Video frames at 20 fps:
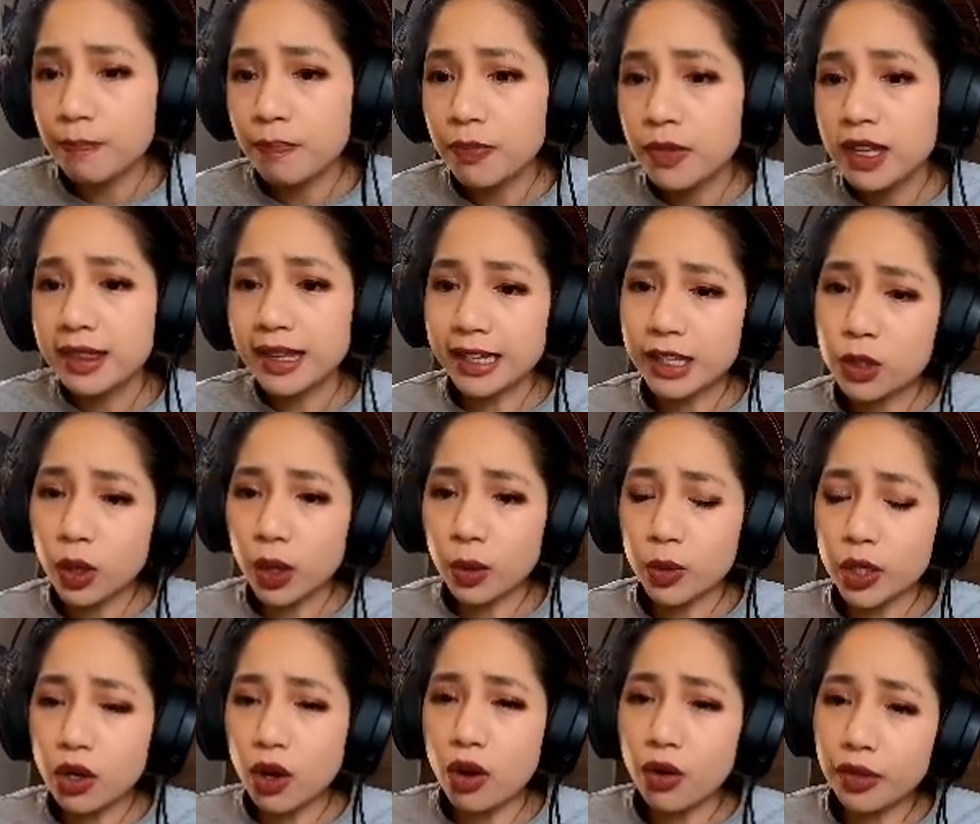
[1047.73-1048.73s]
That's why we
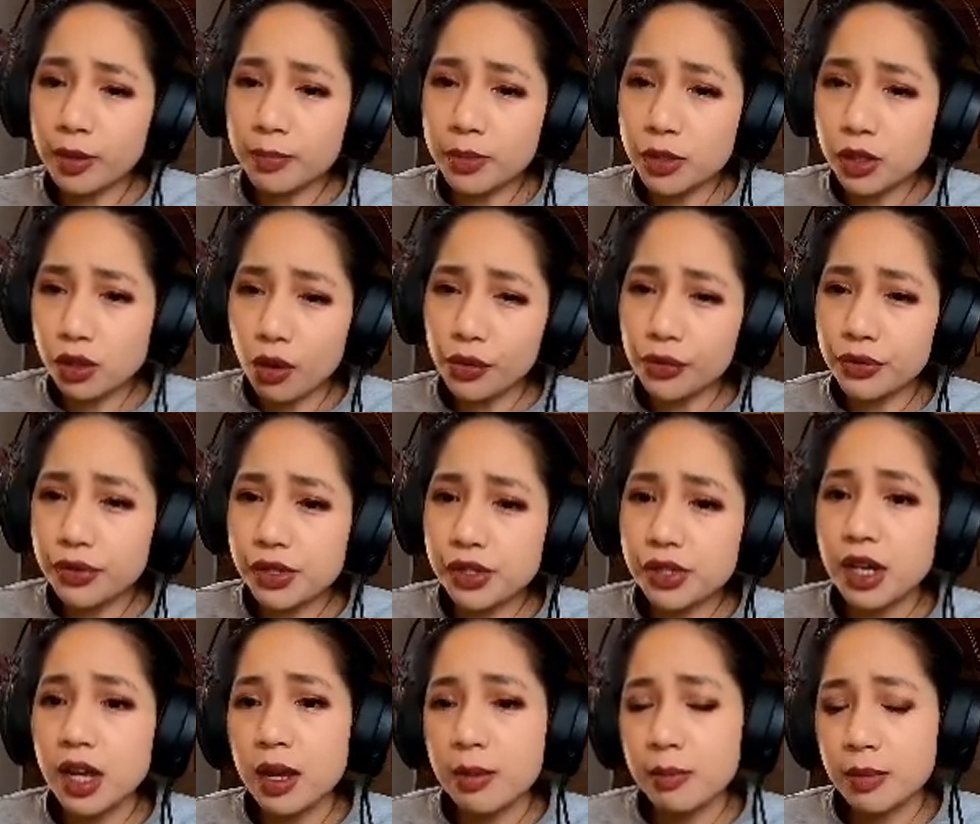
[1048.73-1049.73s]
call them salts,
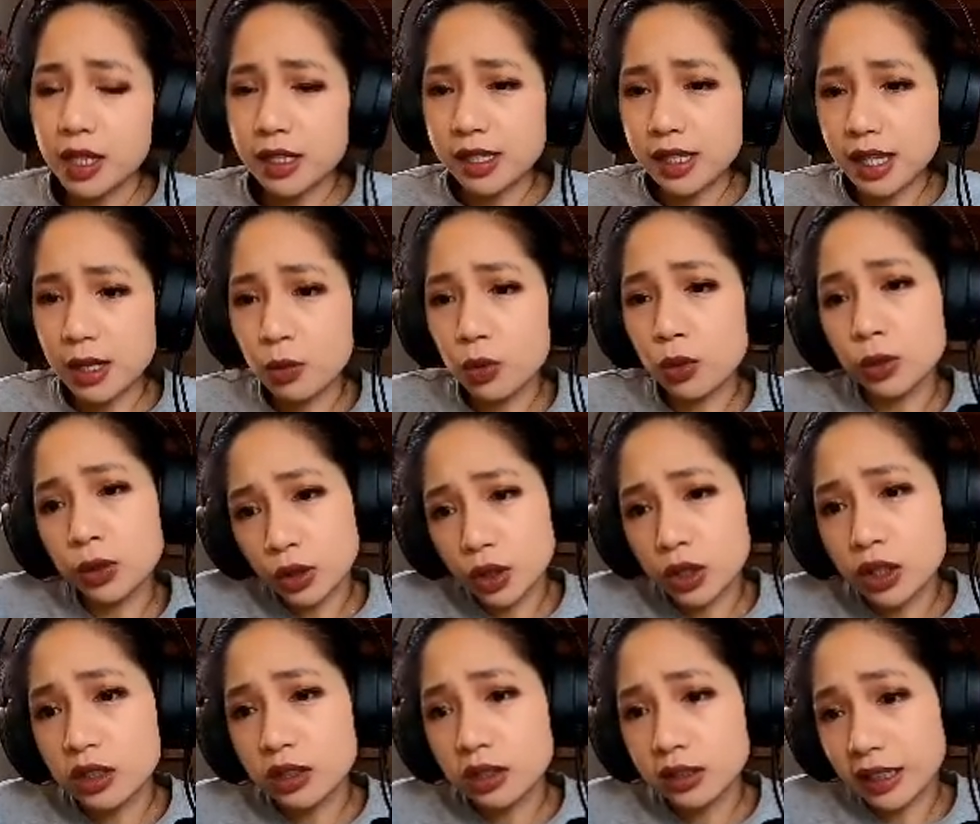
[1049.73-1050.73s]
because they will look
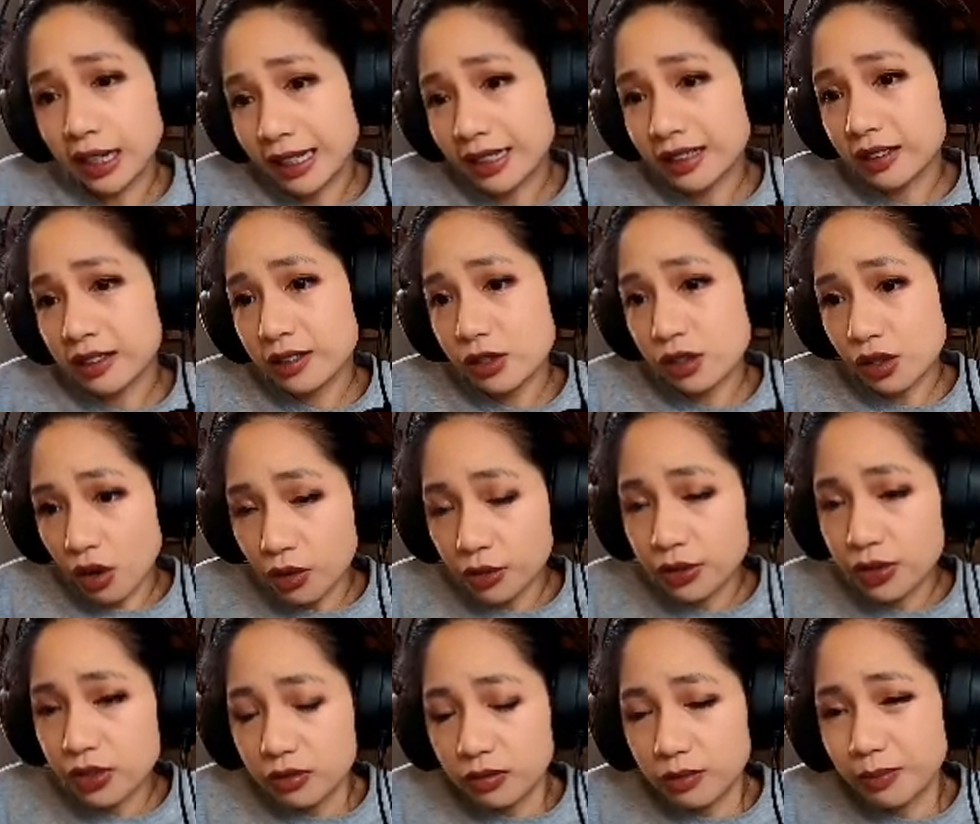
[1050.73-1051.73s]
like
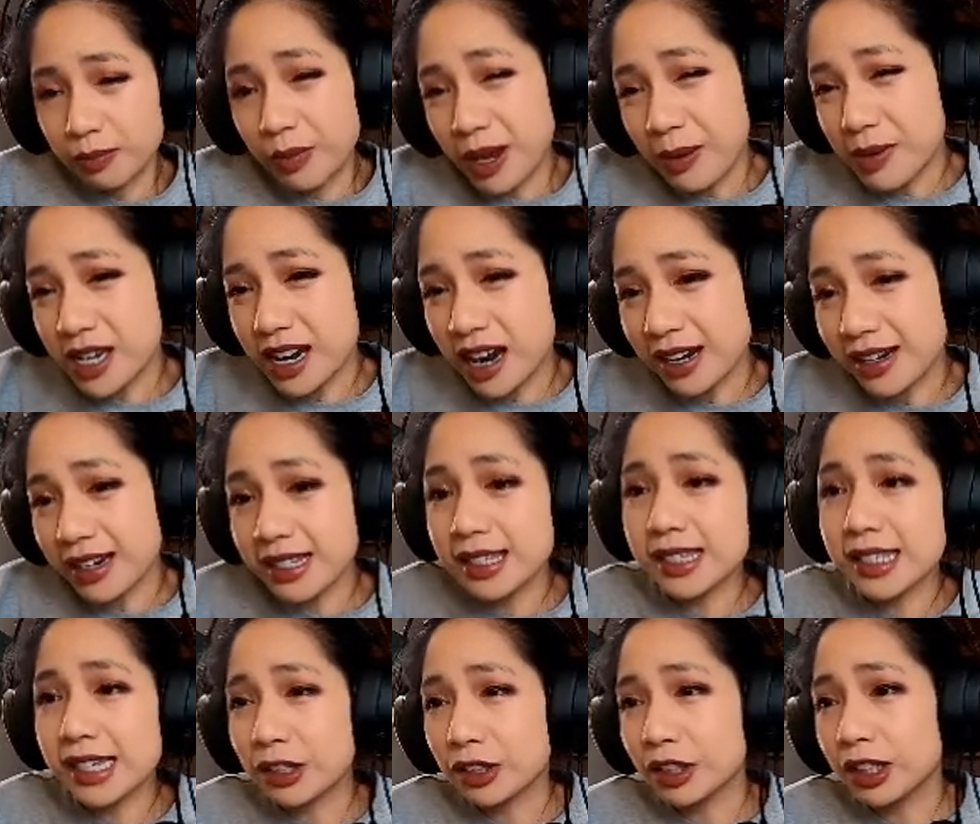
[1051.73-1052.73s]
salt. Maybe not
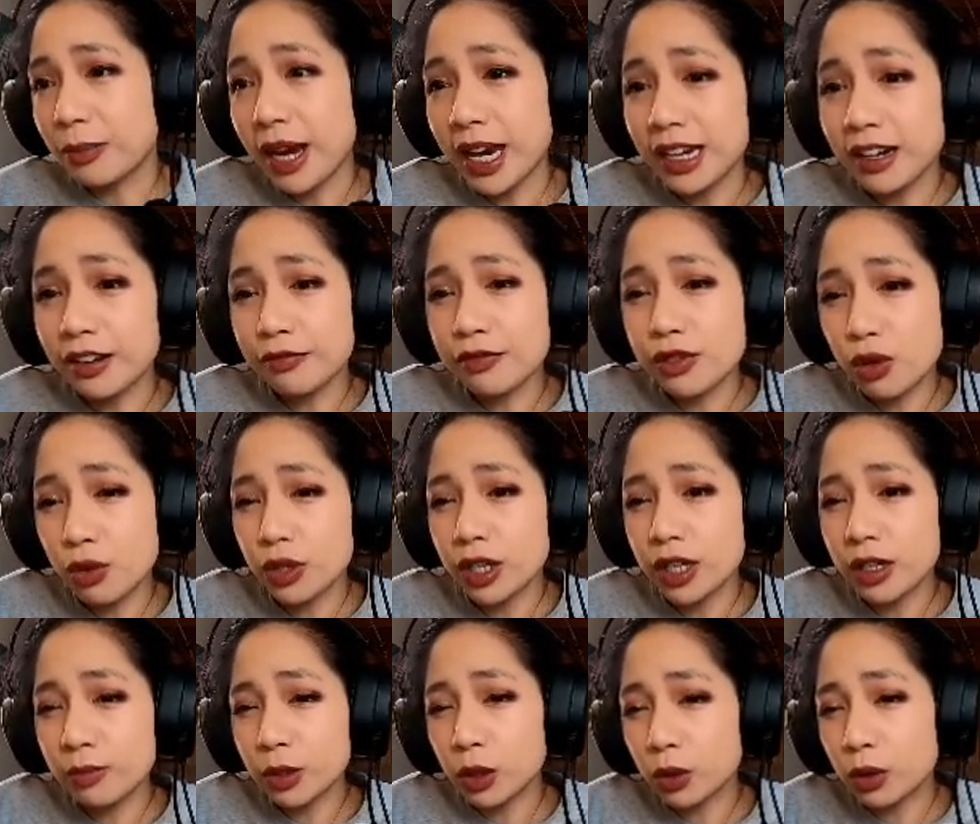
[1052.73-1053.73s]
necessarily made of sodium
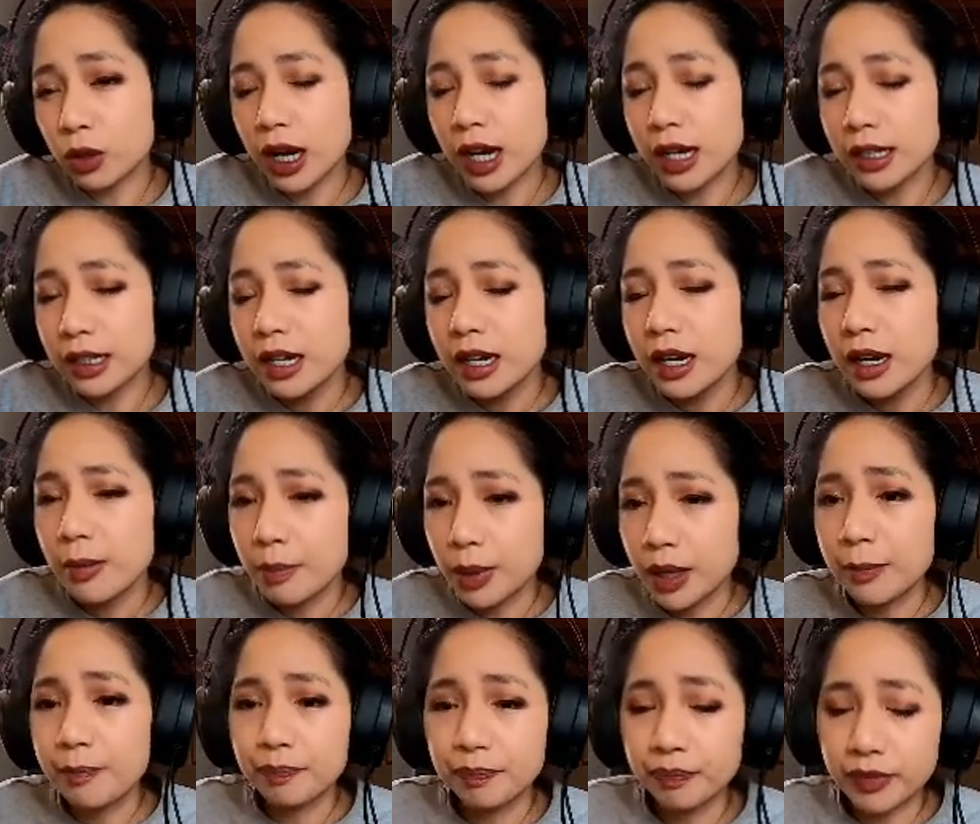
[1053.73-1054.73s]
chloride, but
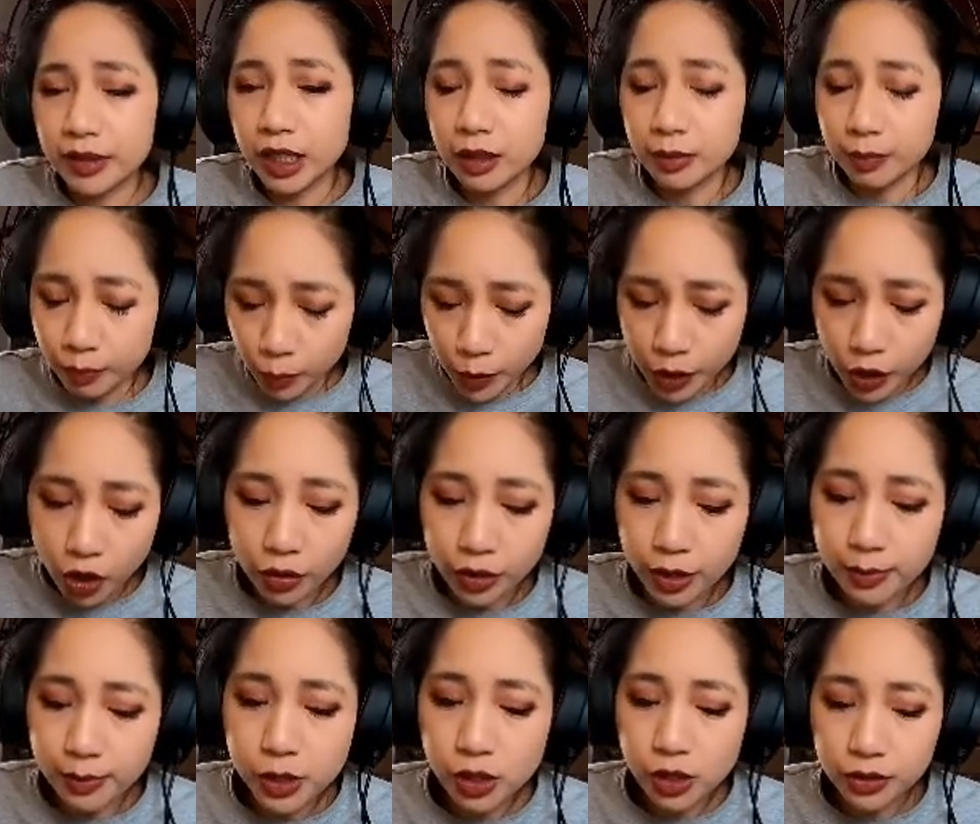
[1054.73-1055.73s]
we call them
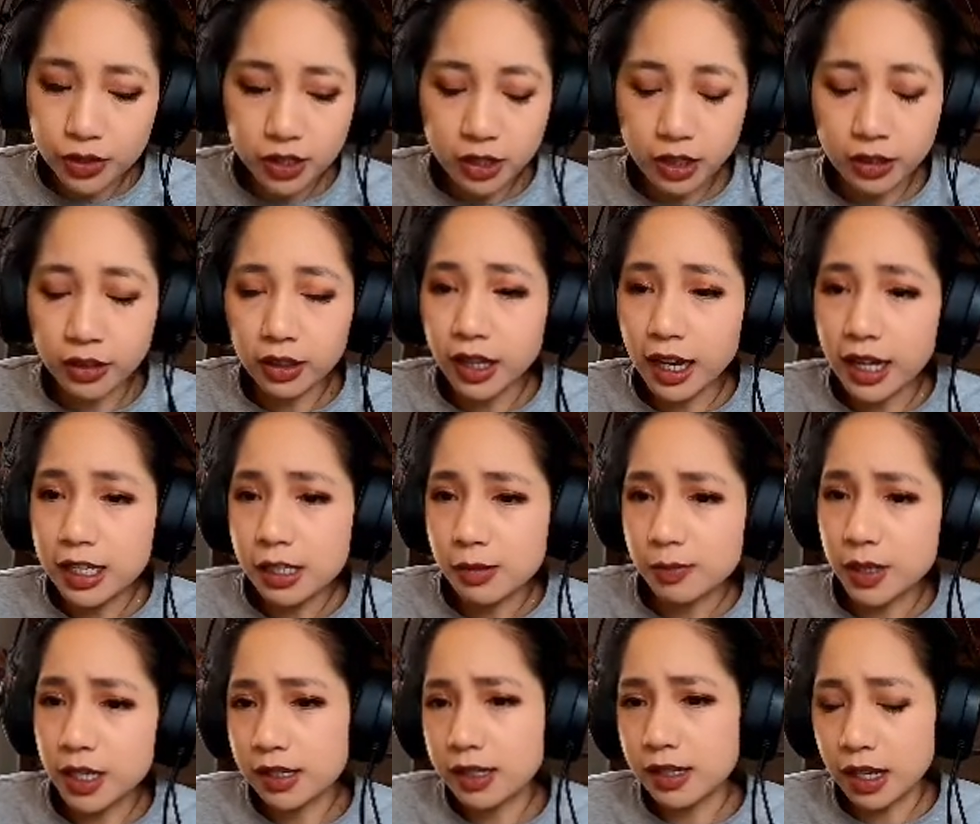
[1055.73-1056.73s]
salts nonetheless
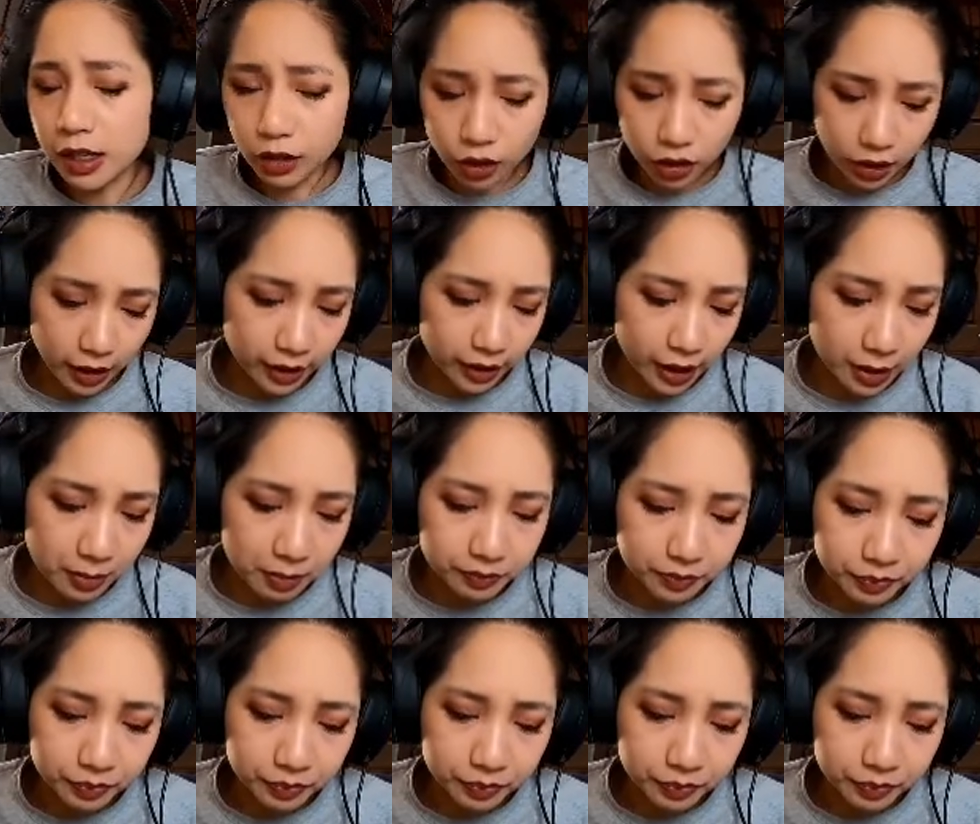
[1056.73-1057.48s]
because they look like them.